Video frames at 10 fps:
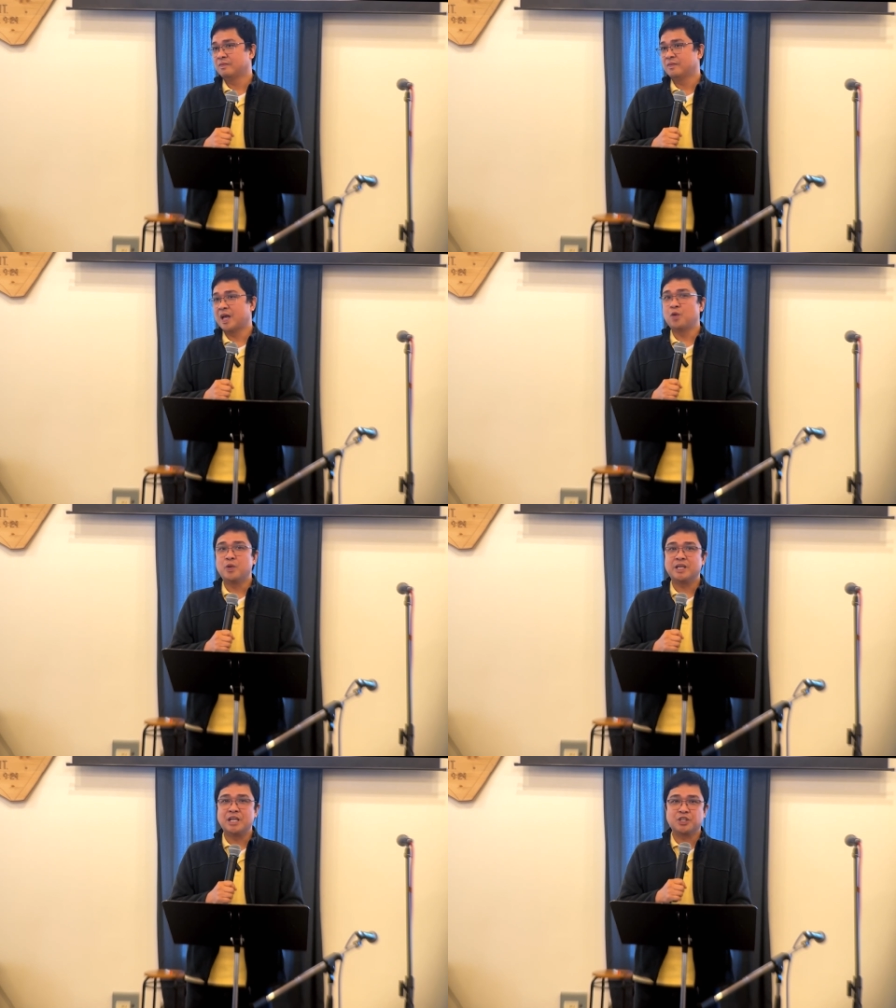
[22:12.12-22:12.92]
And we
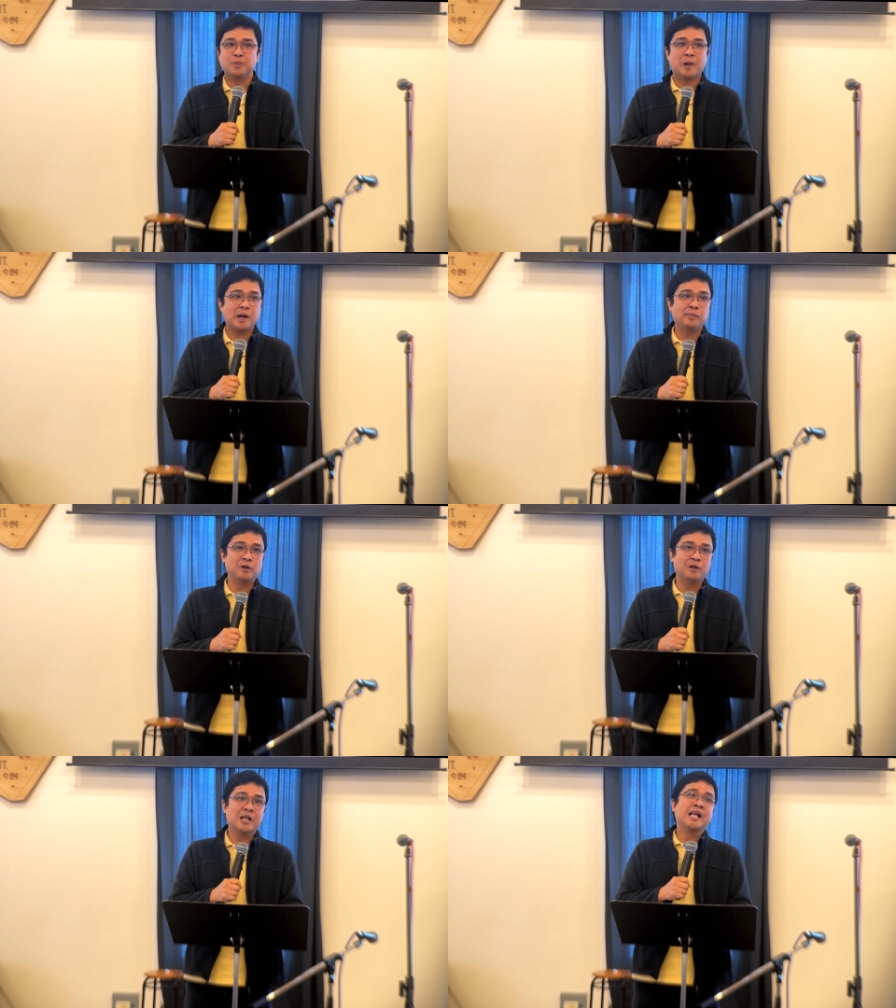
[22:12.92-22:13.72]
teach the
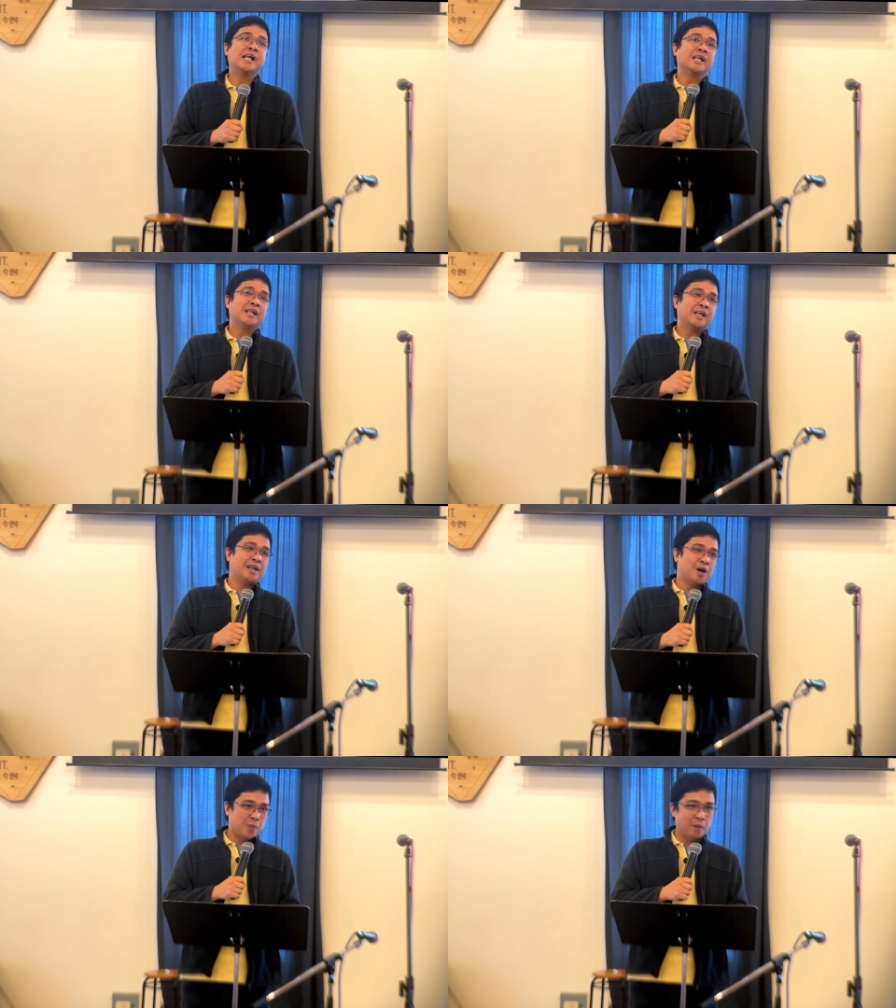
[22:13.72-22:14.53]
Bible in
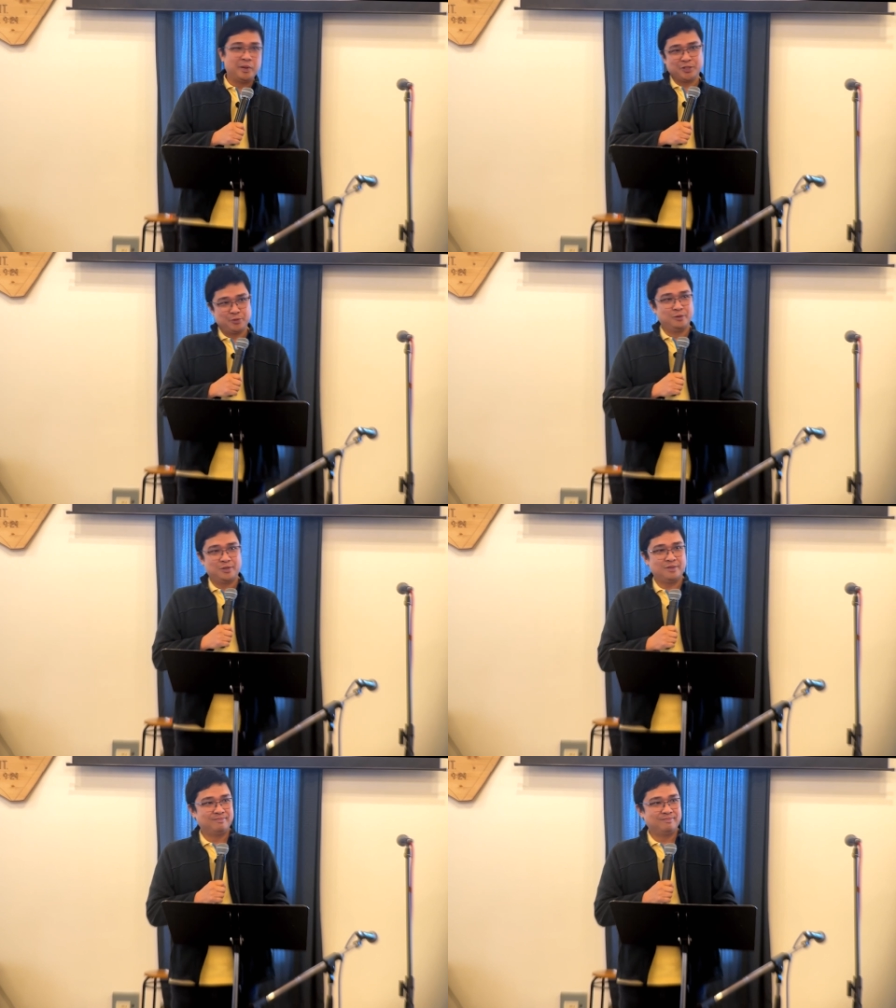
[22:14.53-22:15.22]
our public schools.